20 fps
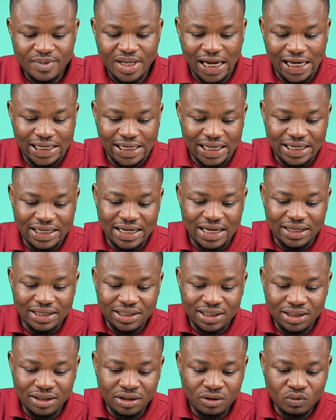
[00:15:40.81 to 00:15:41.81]
and then the
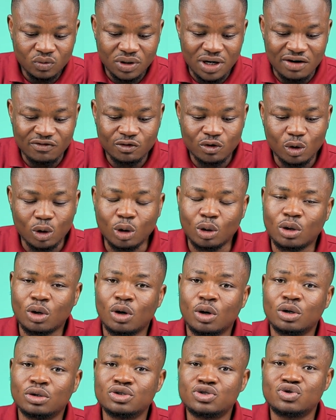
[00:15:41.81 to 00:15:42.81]
would have gone
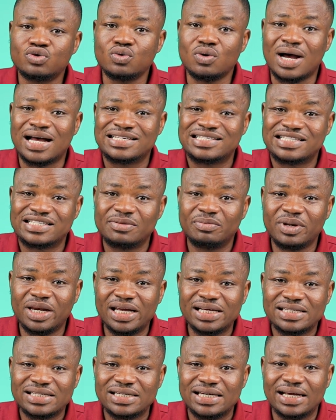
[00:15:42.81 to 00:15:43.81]
on to
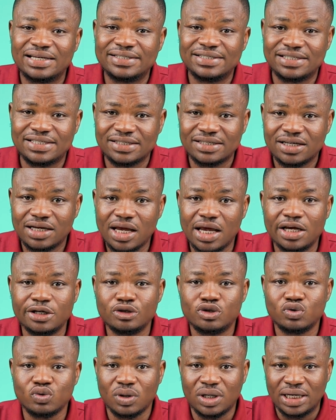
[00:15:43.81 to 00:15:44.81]
assimilate the d
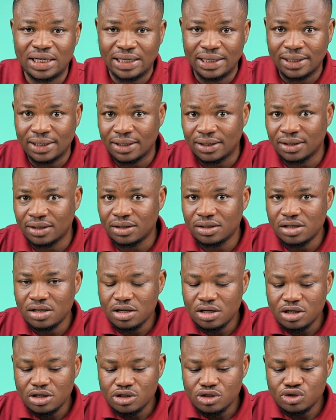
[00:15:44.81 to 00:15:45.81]
into
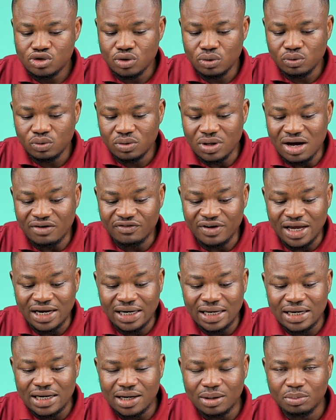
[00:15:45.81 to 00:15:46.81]
So we would have
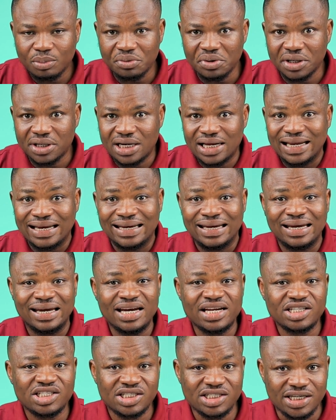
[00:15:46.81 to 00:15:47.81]
ended up with
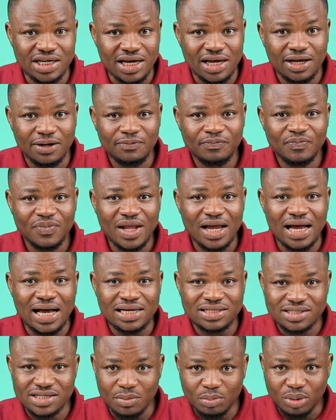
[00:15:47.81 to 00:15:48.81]
nicia
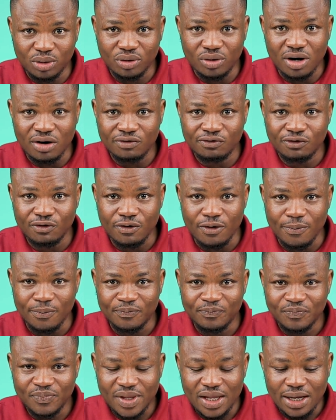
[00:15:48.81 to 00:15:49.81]
as the plural form.
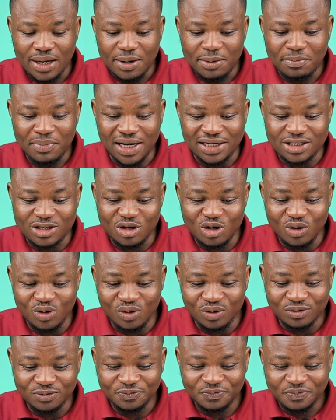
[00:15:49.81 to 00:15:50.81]
But
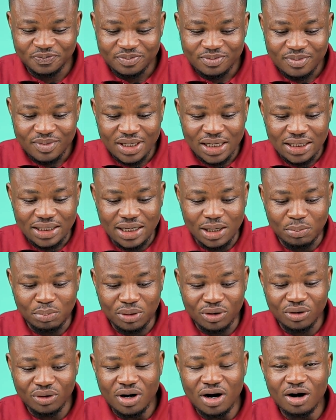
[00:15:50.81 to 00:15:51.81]
no, the
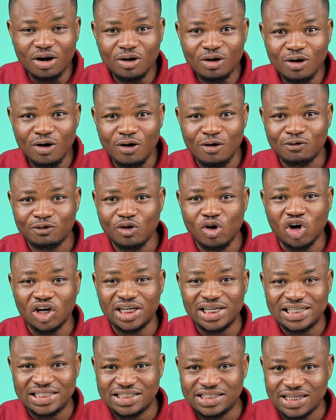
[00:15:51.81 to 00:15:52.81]
plural of
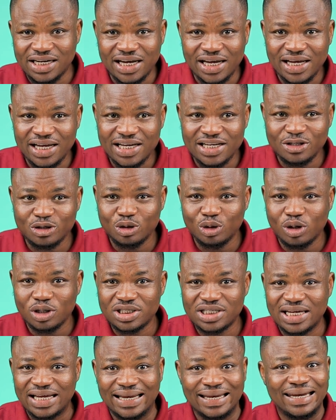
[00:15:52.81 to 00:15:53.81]
auditia is
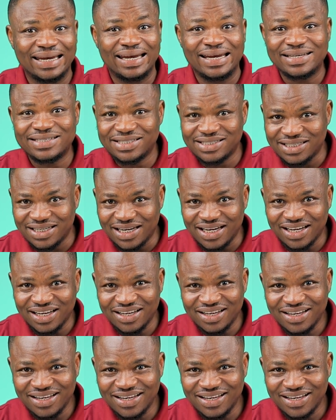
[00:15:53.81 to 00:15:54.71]
not nicia.